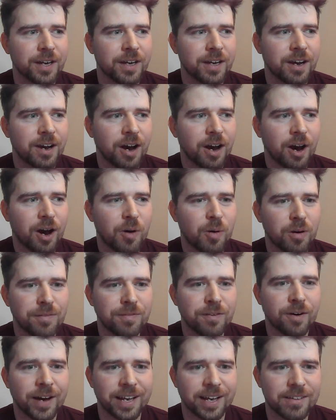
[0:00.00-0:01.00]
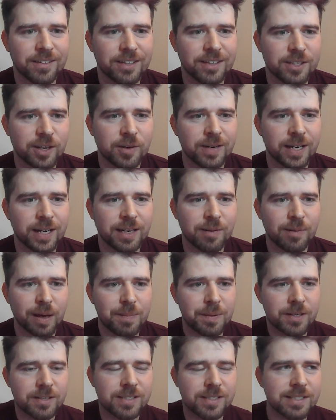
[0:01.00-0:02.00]
of horrifying undertone
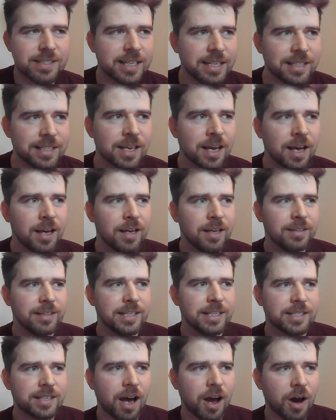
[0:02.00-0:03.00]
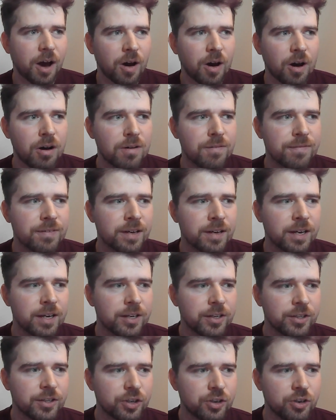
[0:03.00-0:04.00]
anyway, because it's these half
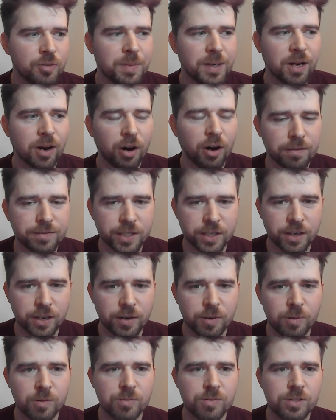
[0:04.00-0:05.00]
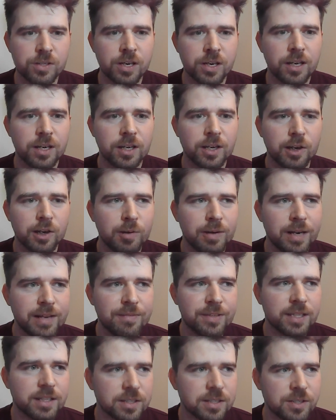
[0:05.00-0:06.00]
human, half turtles who
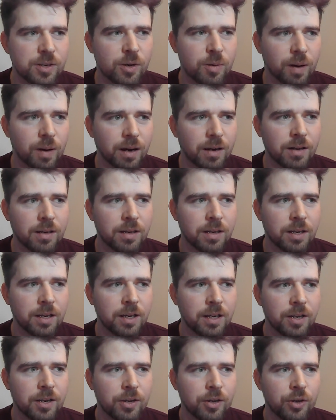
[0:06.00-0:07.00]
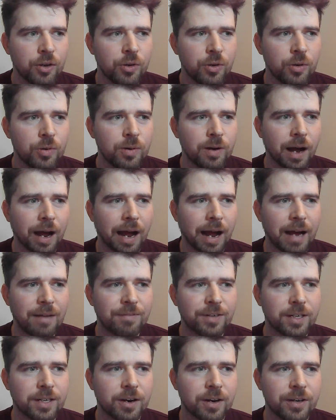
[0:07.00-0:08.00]
live in the sewer, who
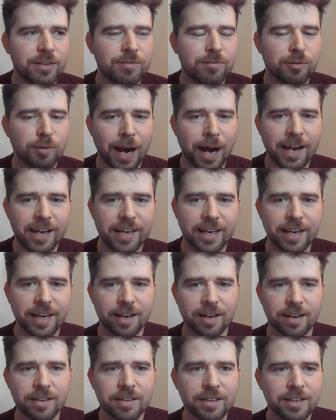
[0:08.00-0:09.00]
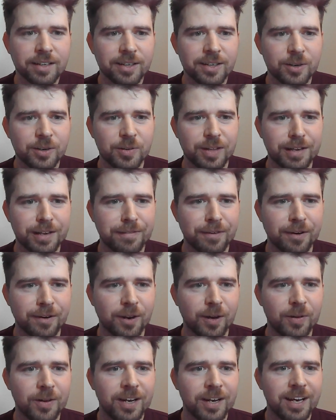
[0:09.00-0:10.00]
have a kind of rat king who they
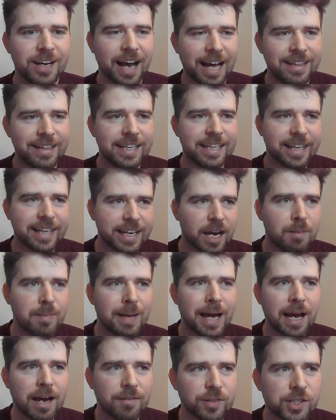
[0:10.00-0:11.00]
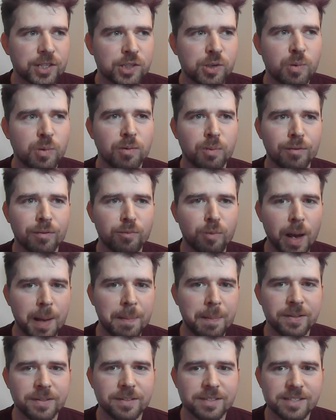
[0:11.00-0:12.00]
follow, and then they come out of the sewer with
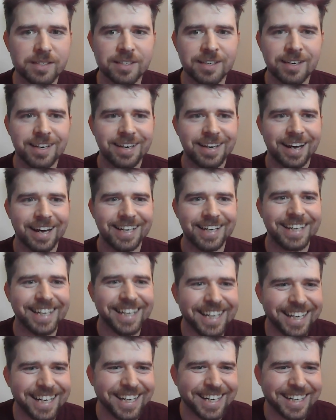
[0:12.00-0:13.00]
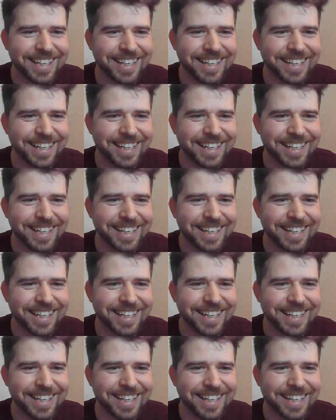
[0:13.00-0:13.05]
weapons, and